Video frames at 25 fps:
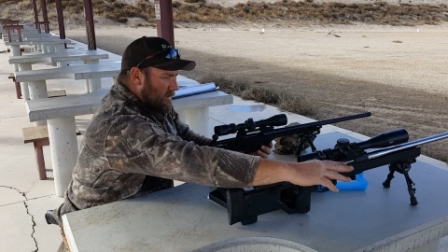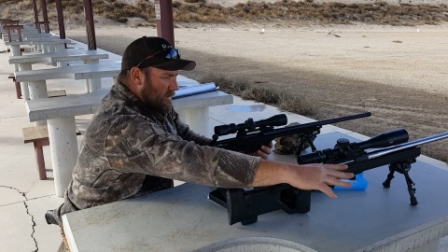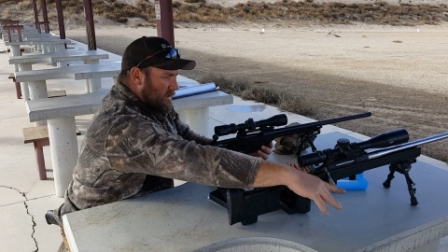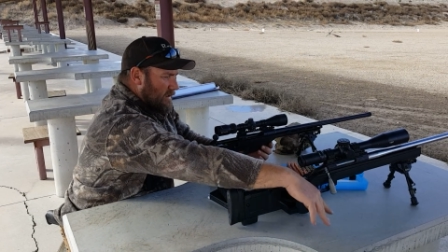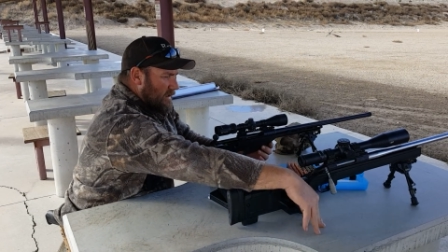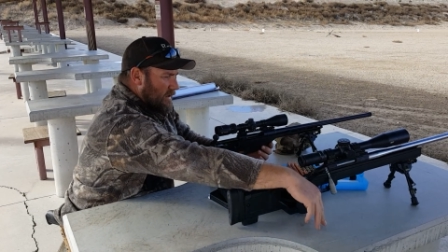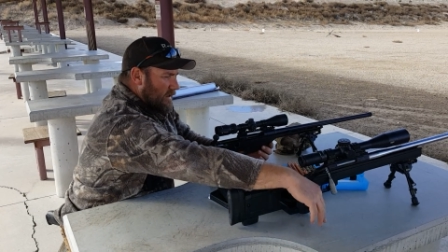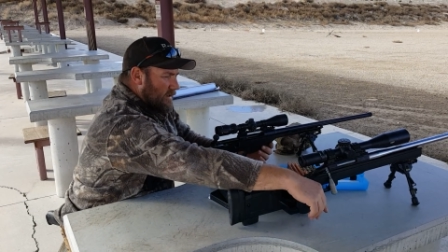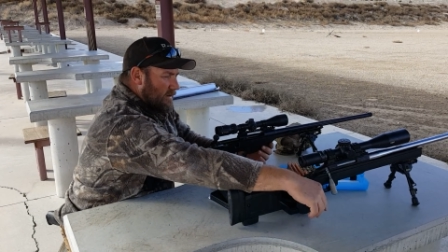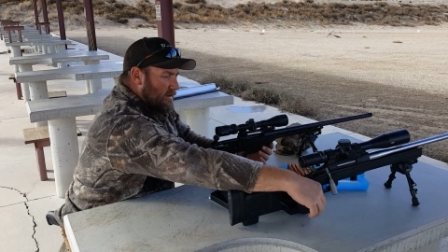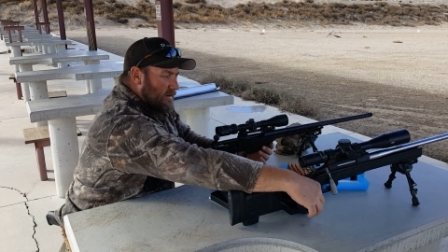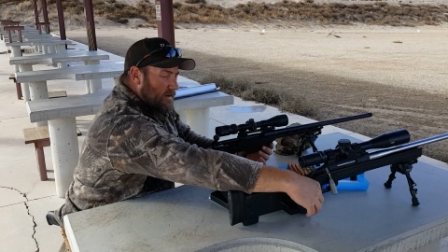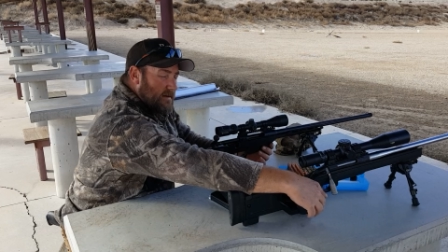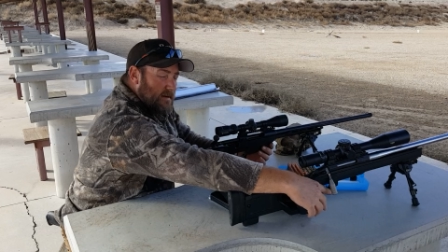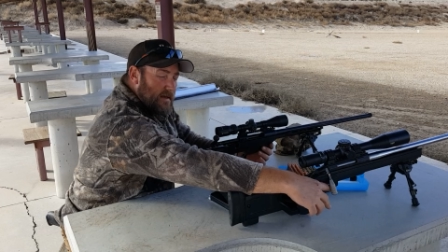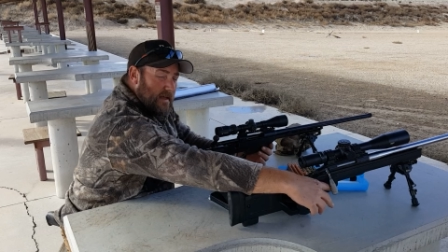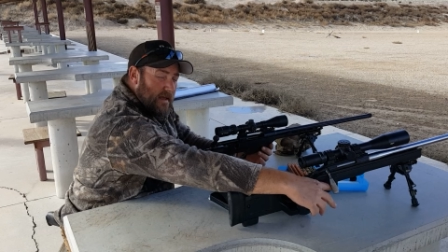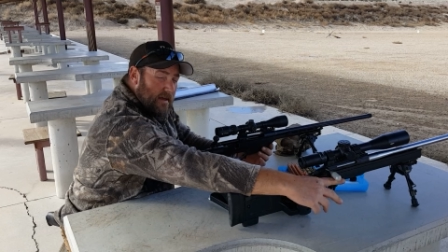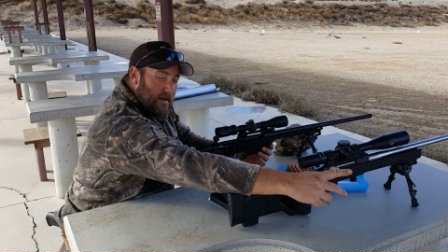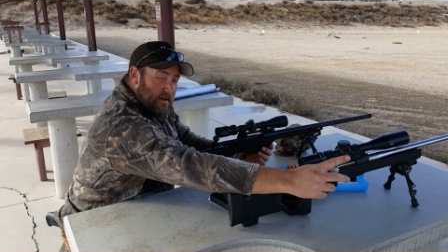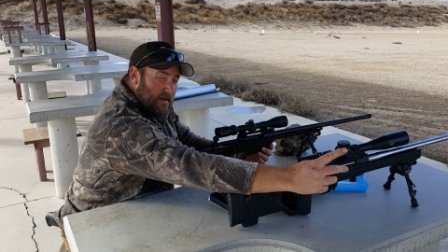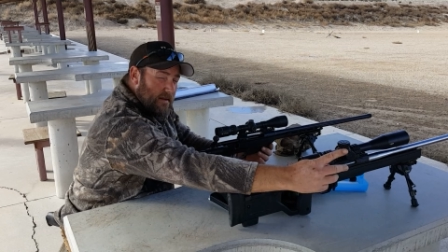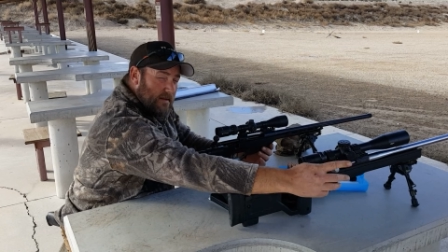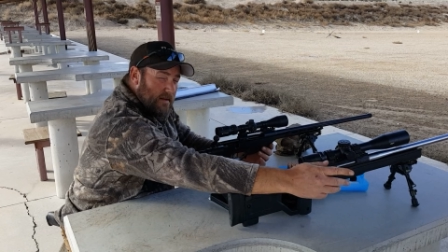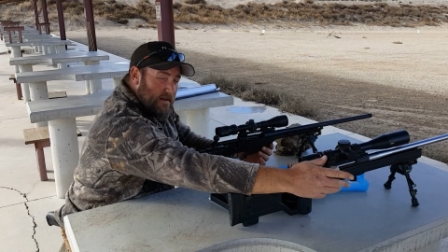the
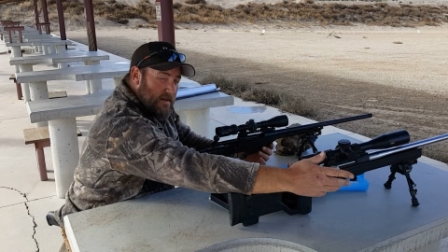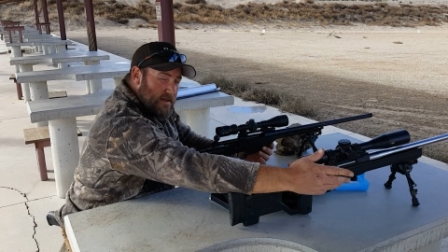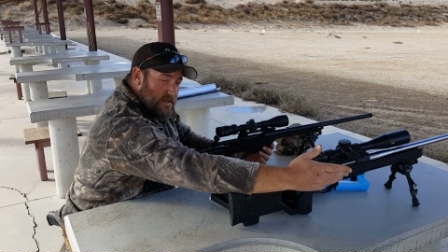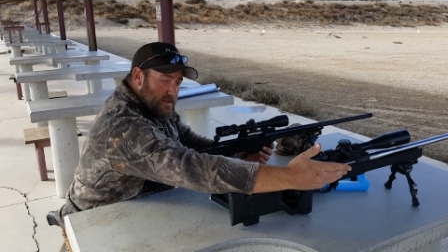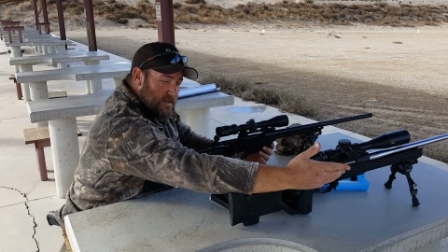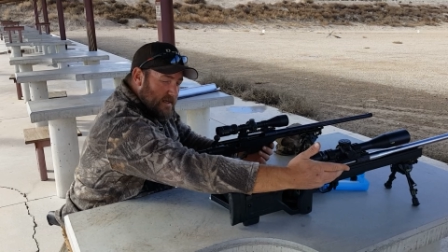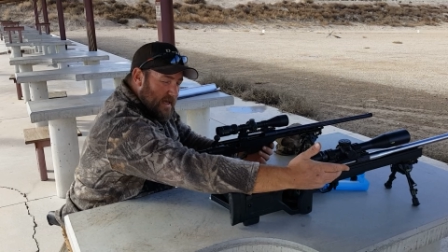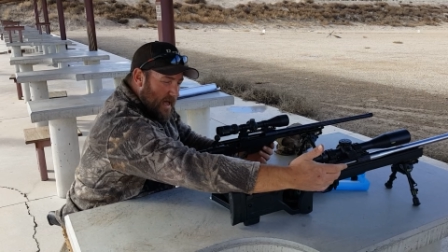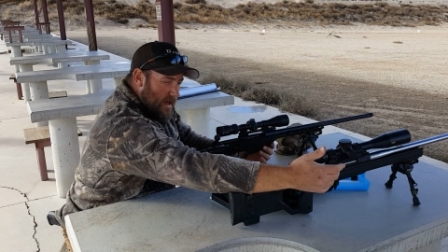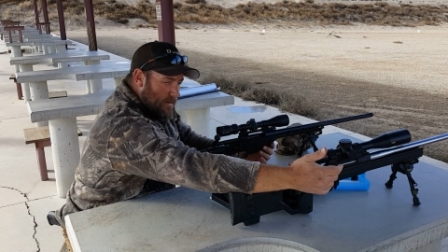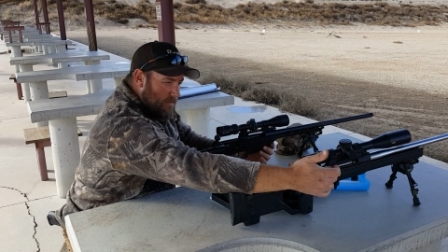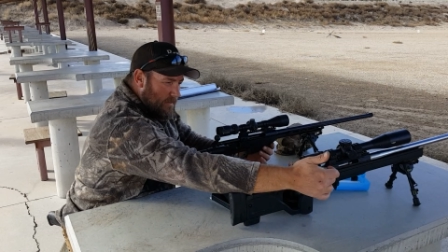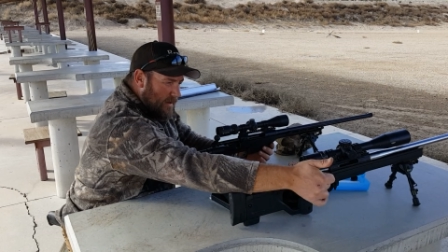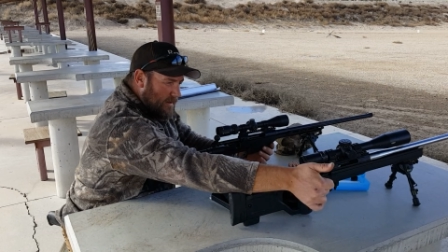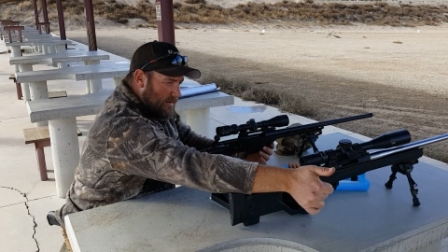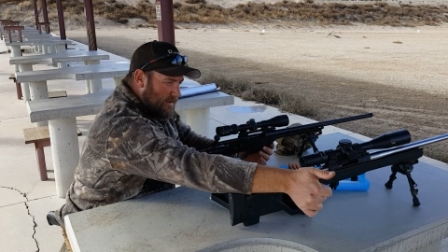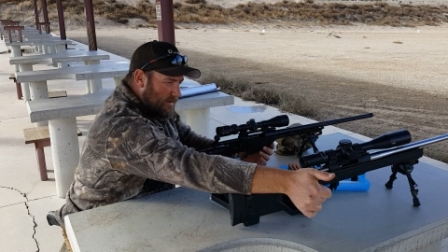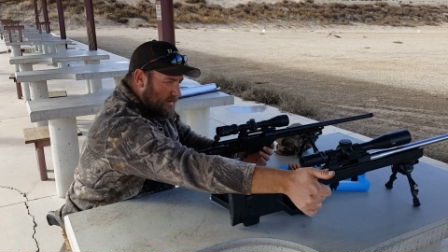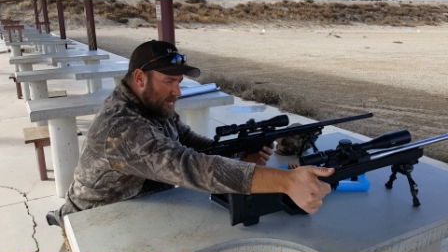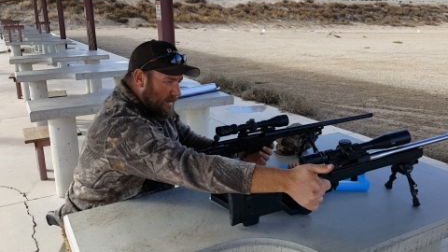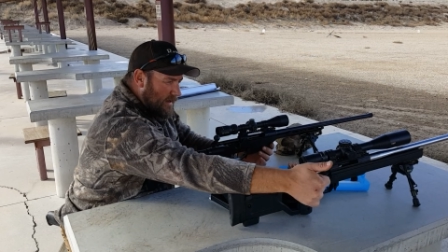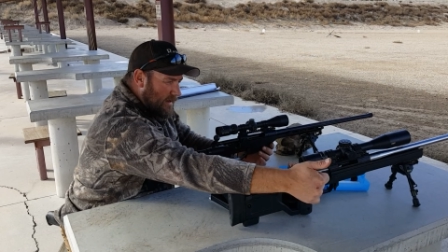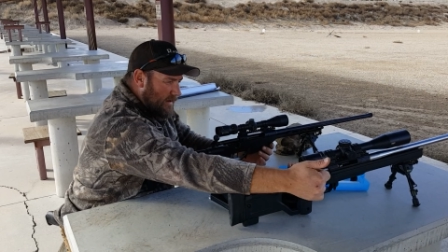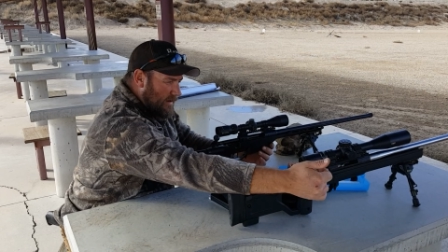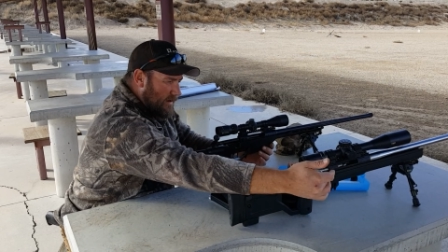Tika. You just can't beat the
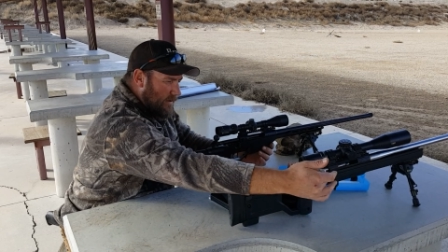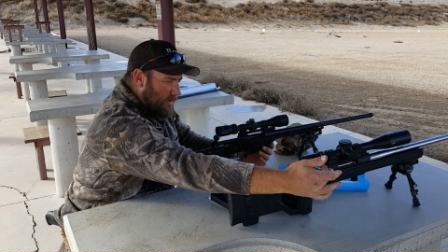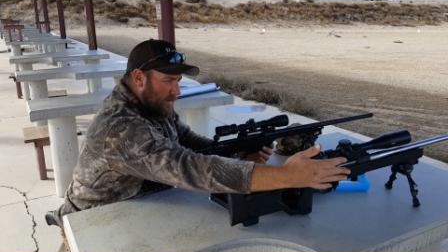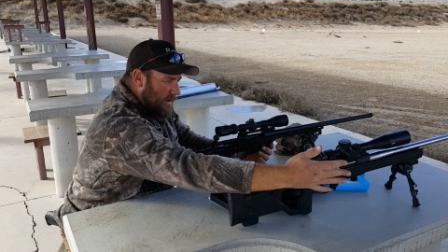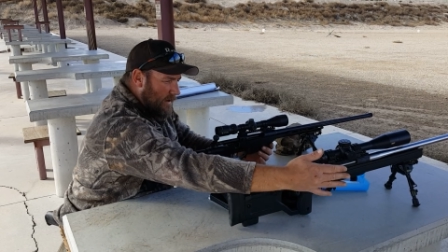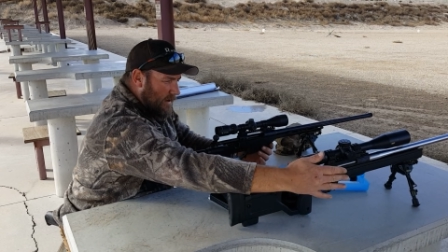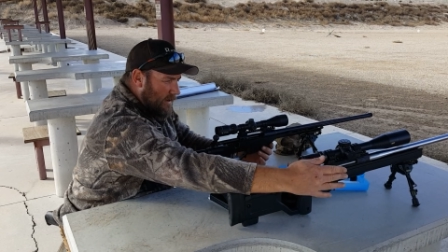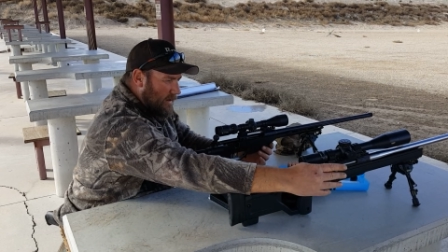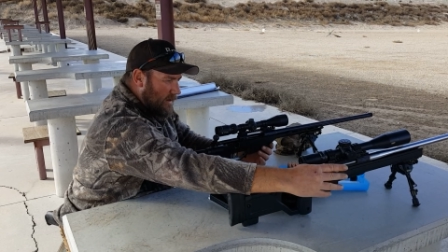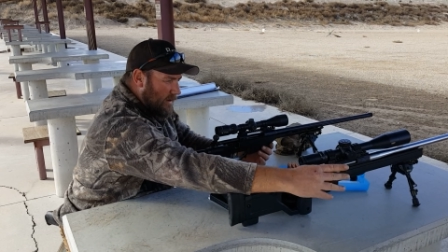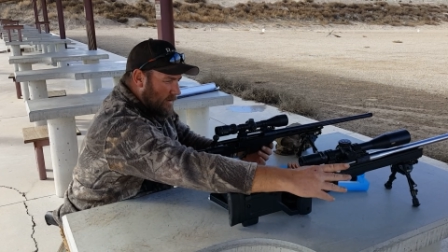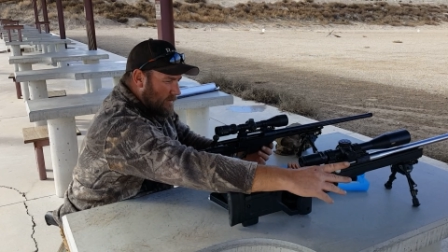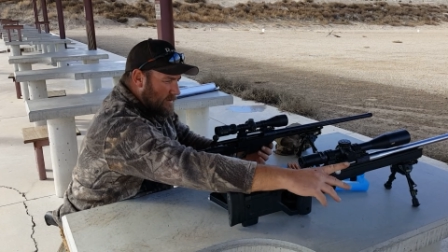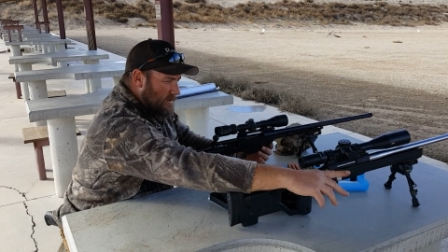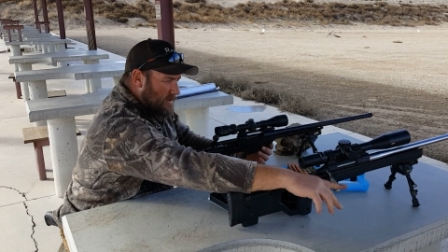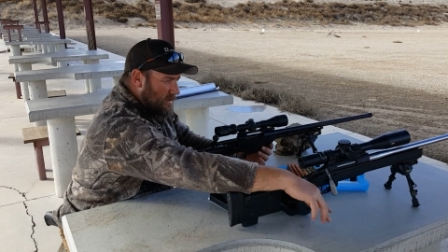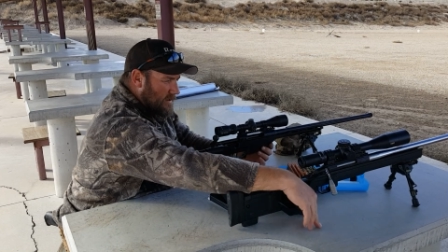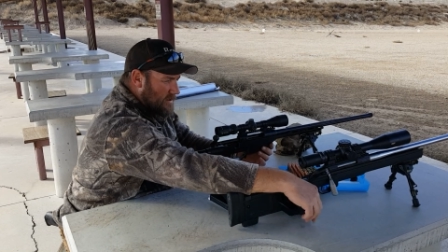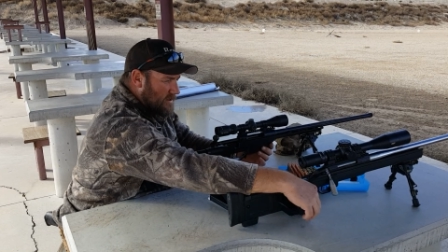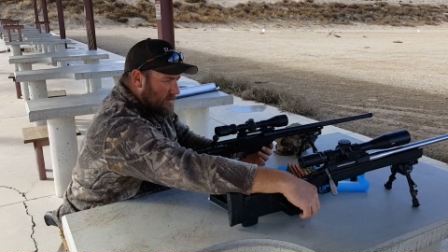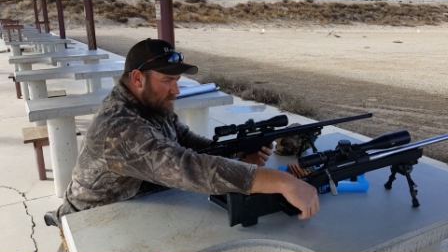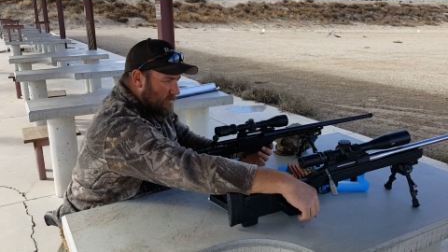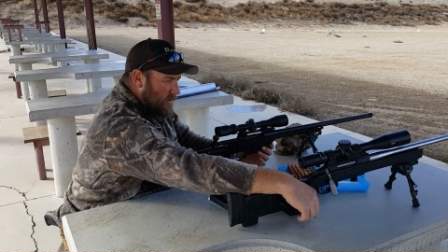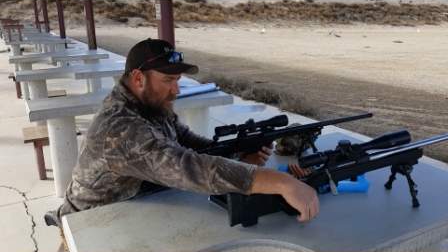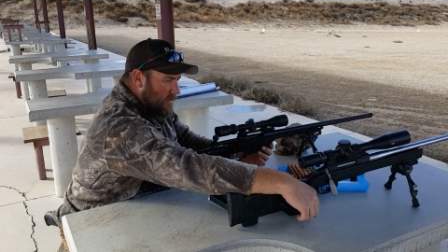Tika when it comes to
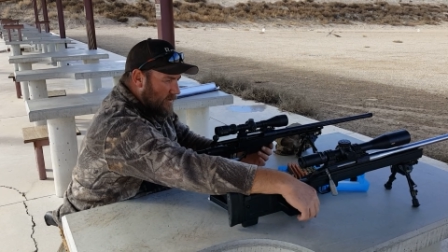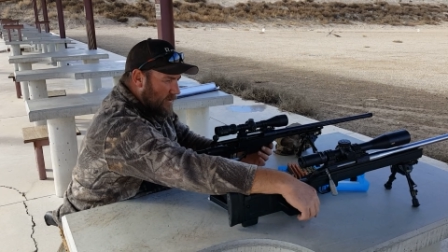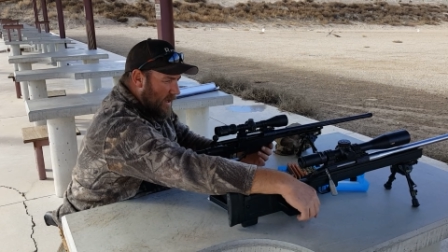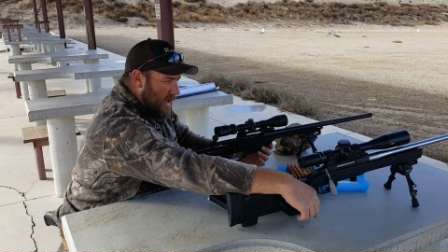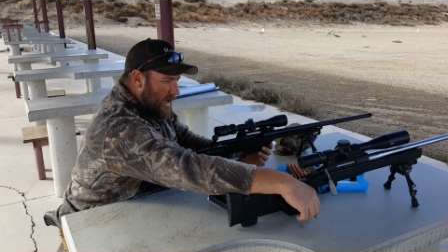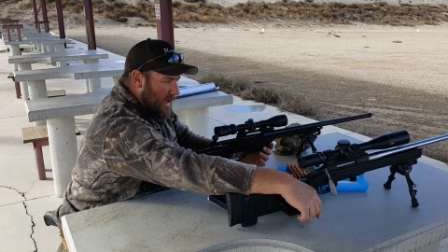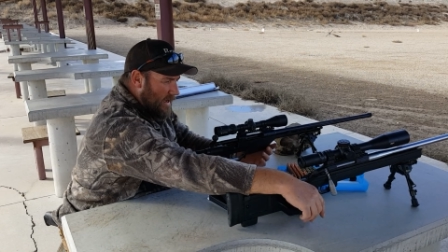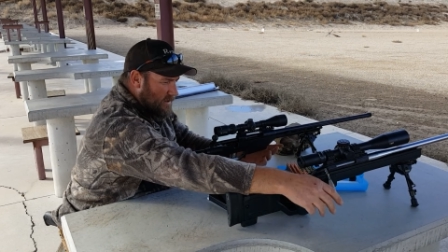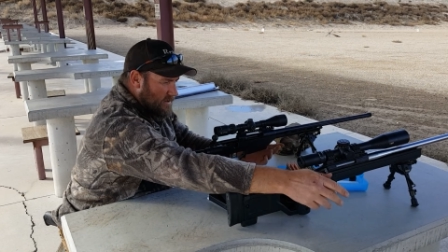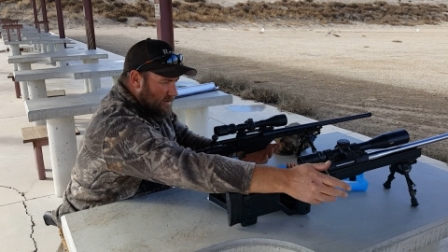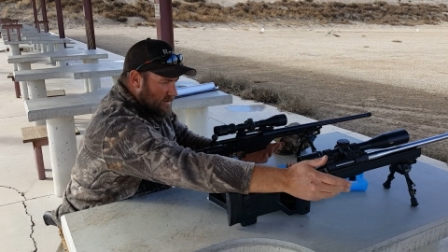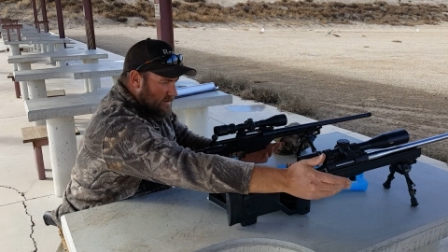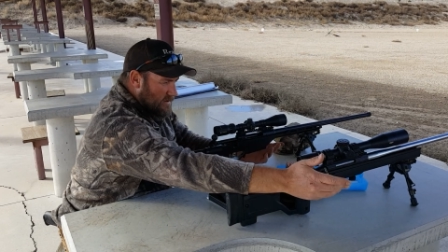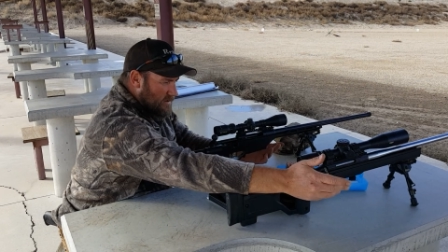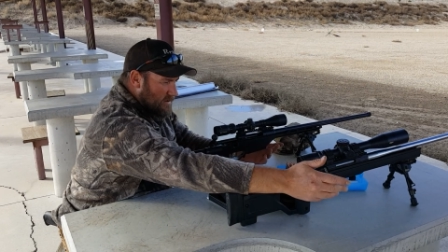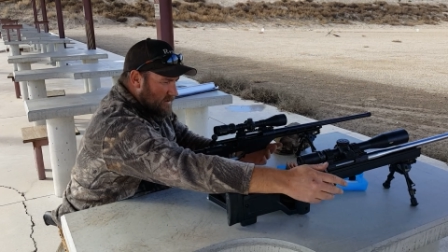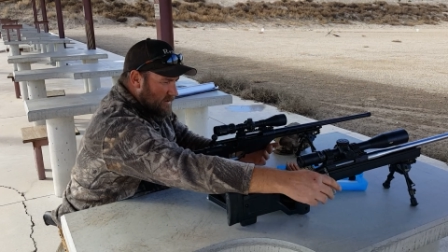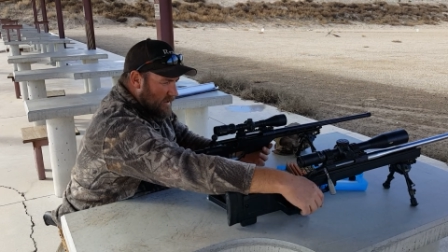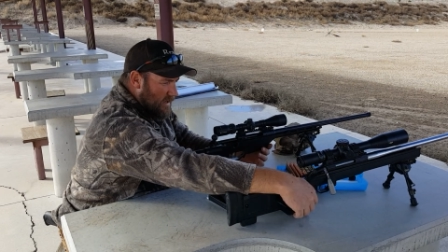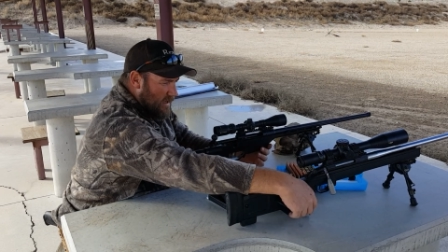smooth actions.